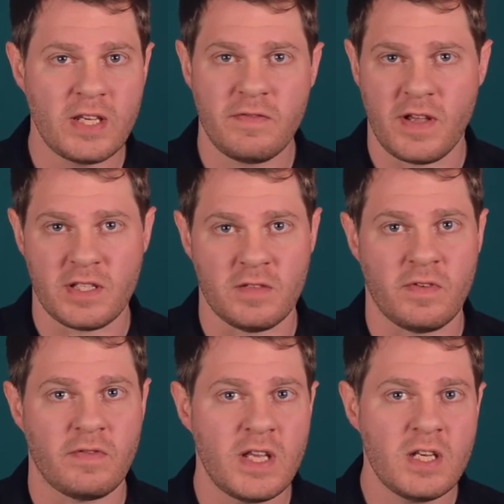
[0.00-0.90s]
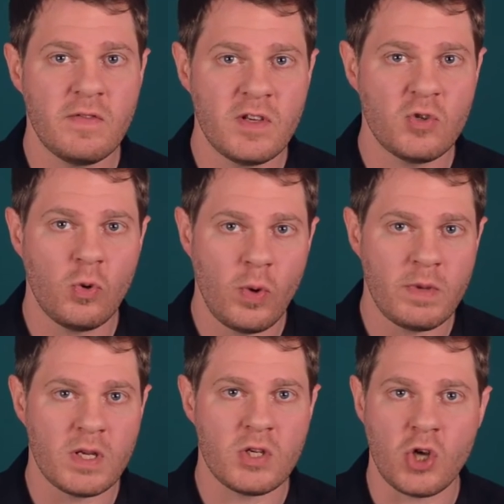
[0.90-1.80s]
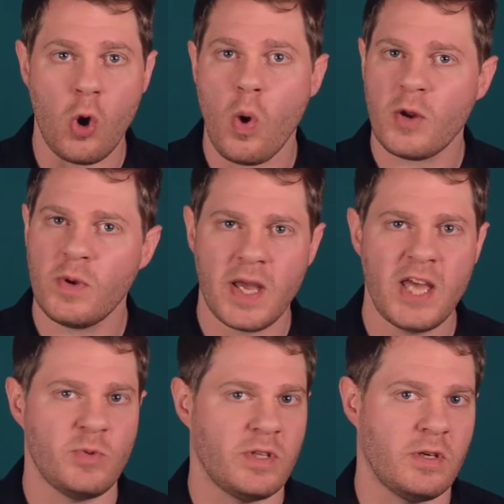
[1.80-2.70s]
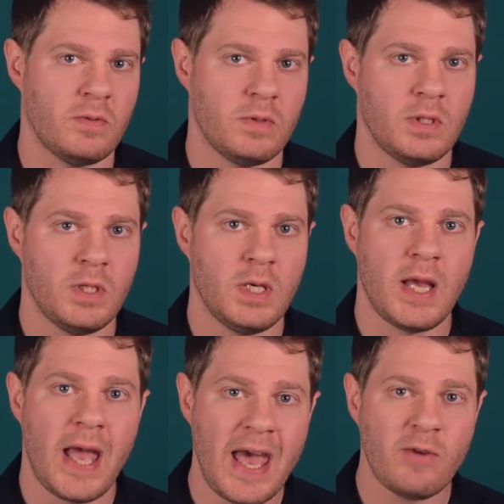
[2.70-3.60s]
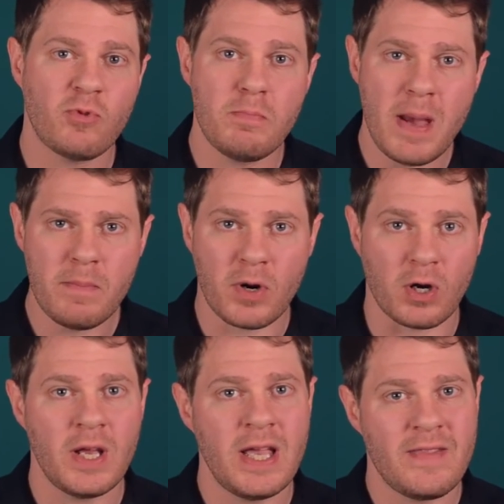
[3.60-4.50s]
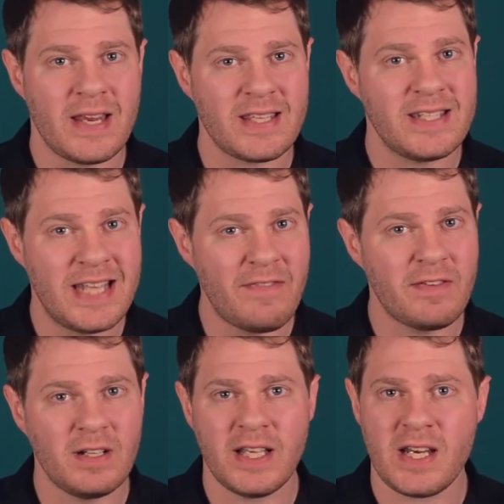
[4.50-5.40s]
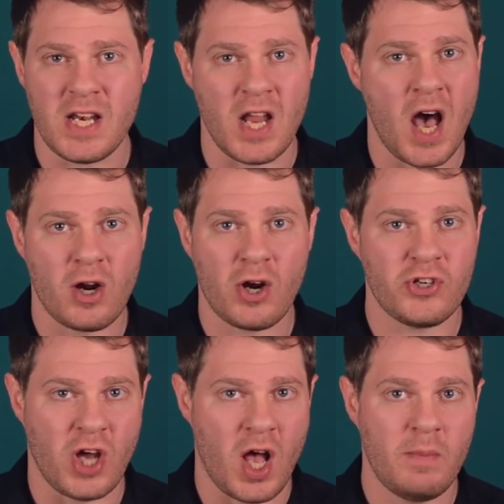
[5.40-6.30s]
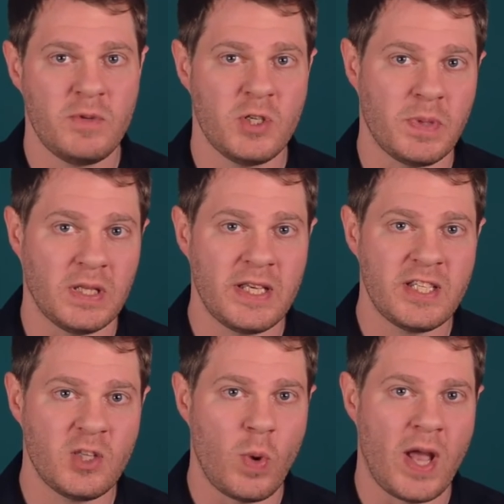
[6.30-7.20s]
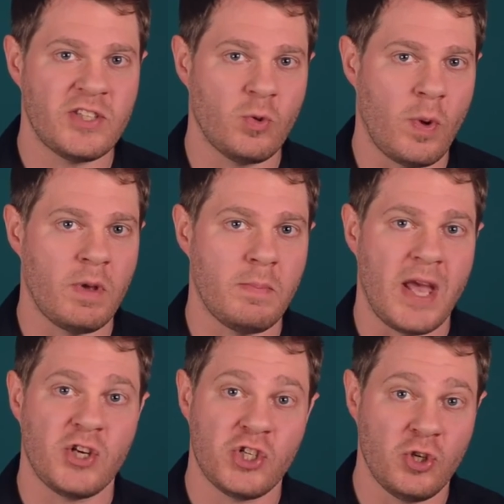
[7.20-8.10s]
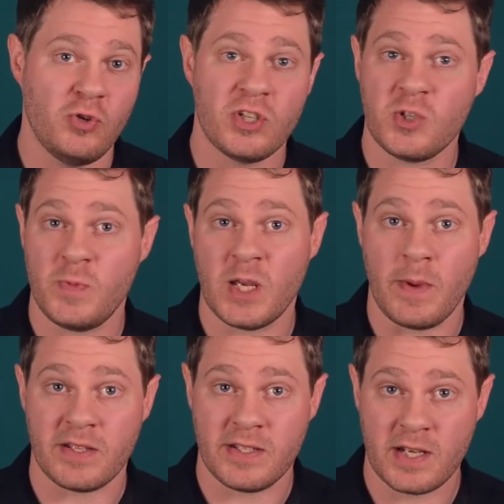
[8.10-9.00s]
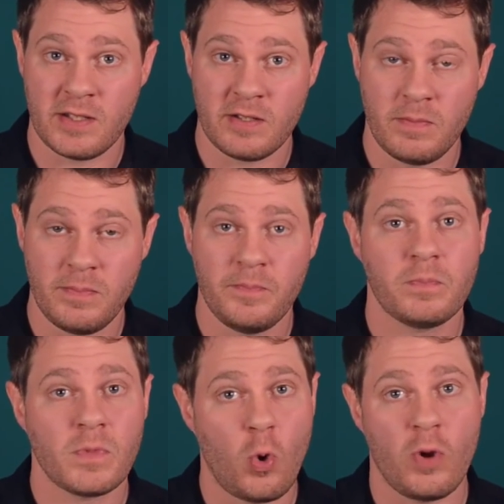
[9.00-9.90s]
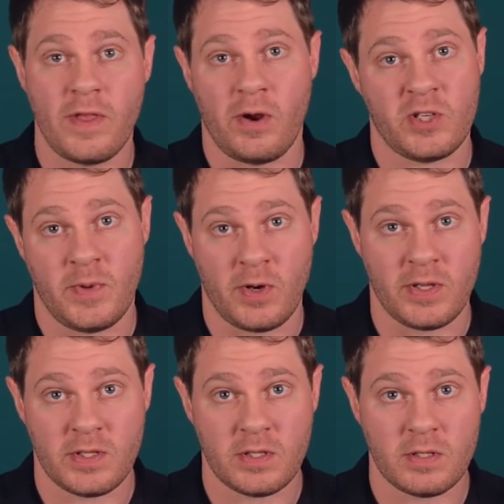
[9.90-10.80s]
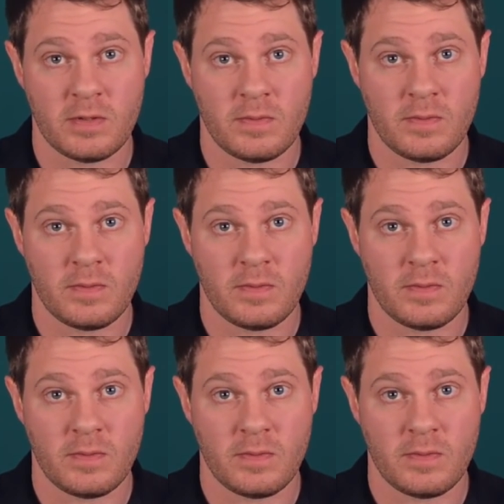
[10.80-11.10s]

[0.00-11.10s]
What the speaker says: defensive if individual women don't want to engage with you. And remember that it's definitely not our job to police the ways that women may choose to speak about sexism or their experiences.